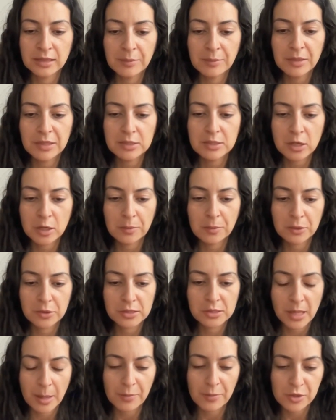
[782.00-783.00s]
limits our
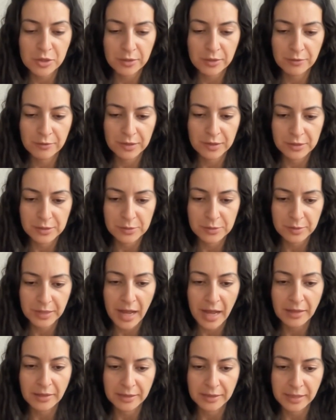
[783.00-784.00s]
perception of this
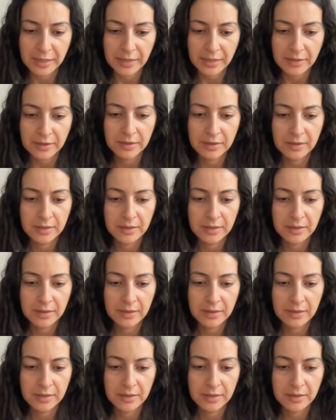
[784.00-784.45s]
reality,